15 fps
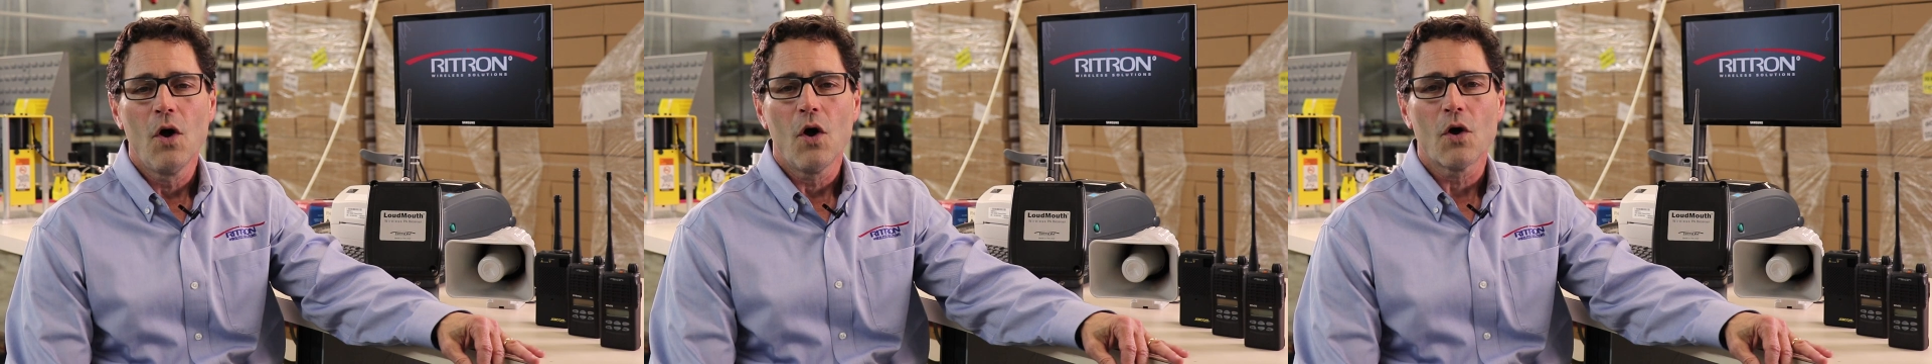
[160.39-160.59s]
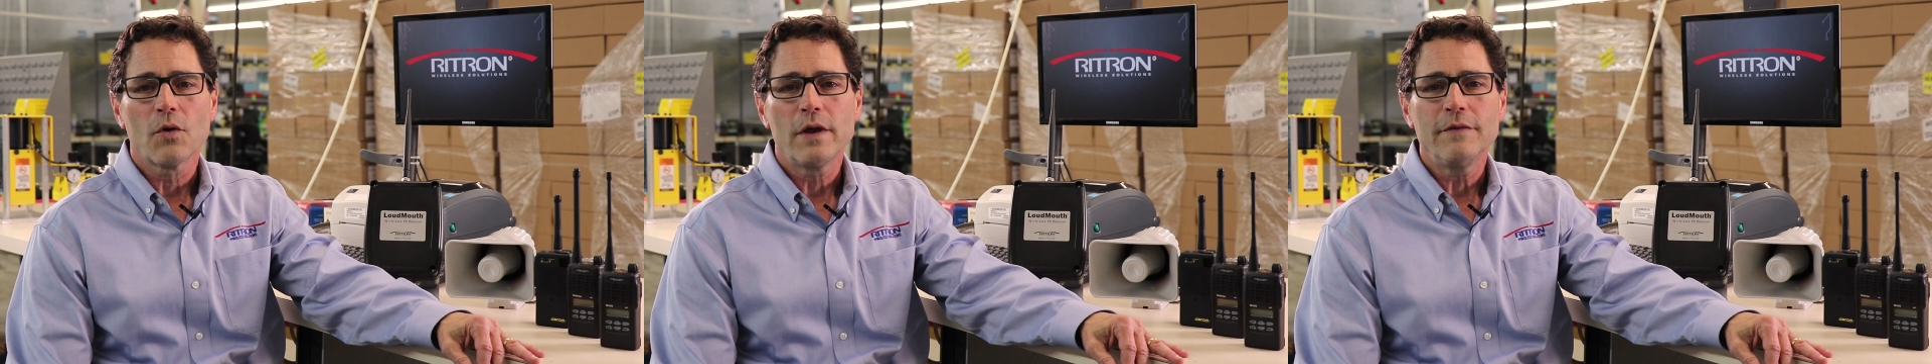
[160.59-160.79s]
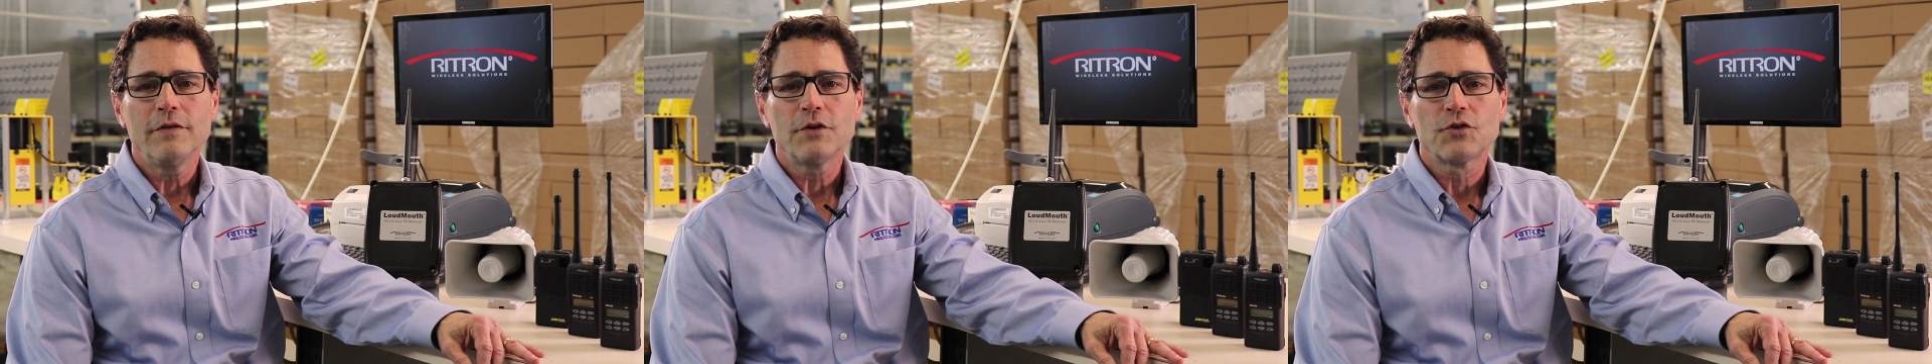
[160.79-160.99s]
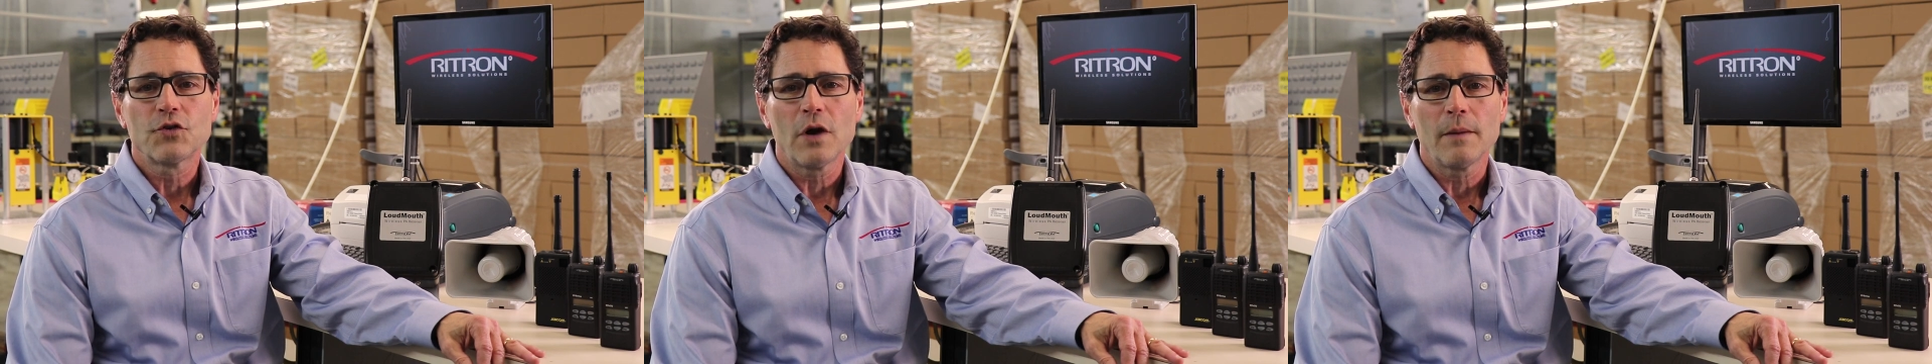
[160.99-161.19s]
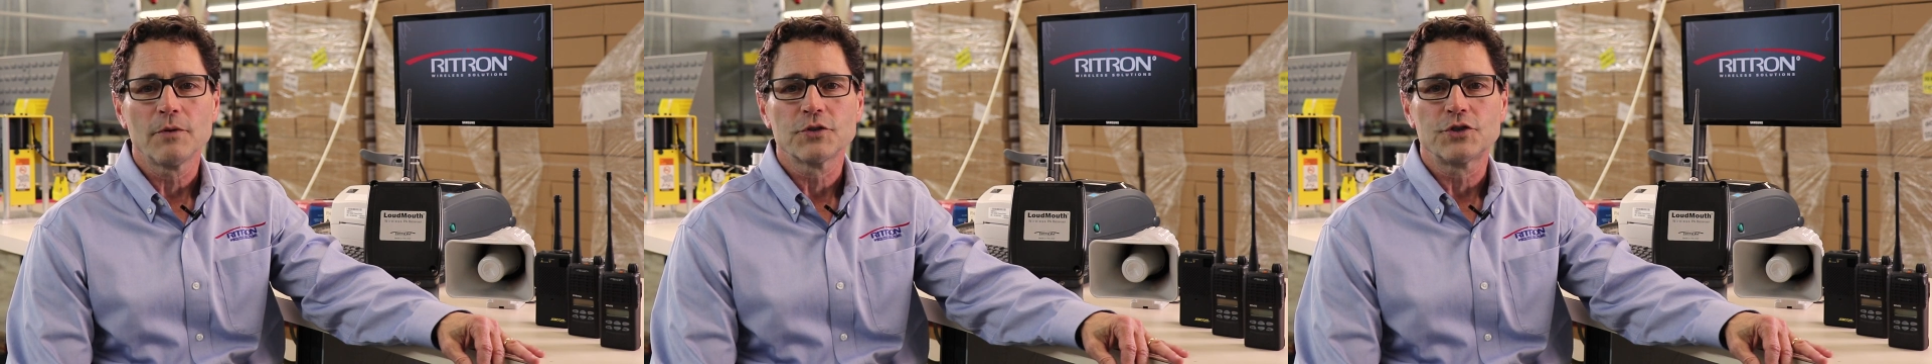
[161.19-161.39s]
or even
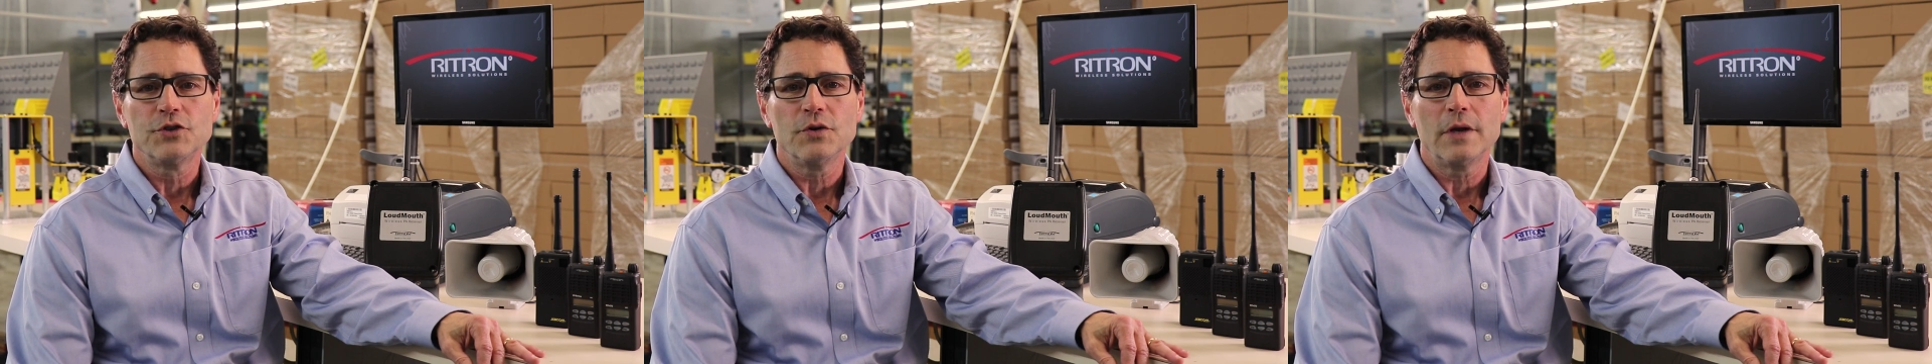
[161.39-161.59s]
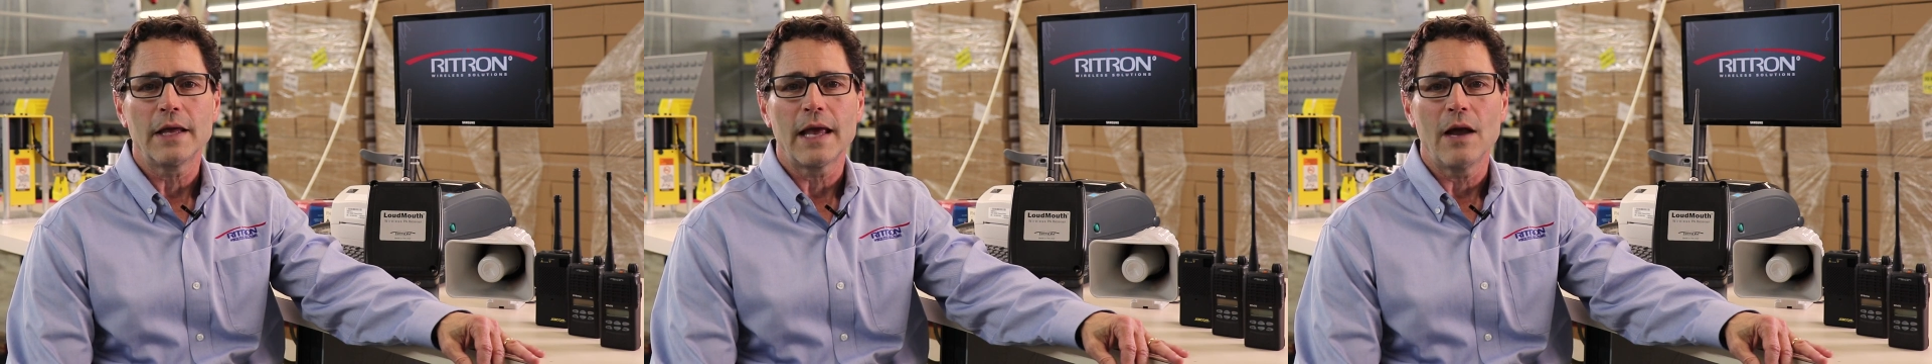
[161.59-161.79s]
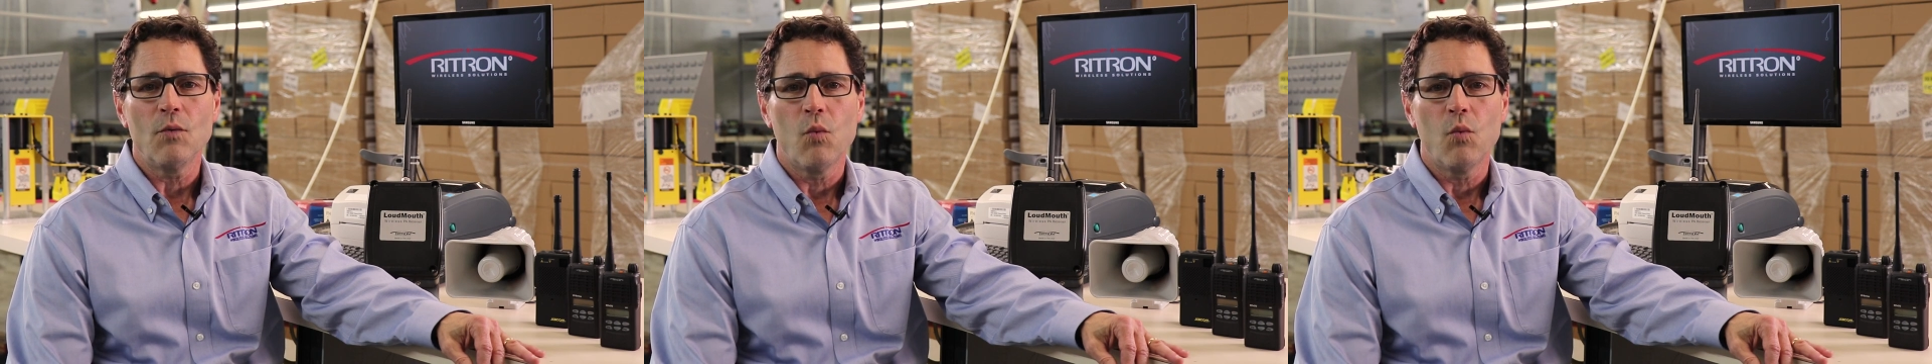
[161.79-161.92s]
troubleshooting a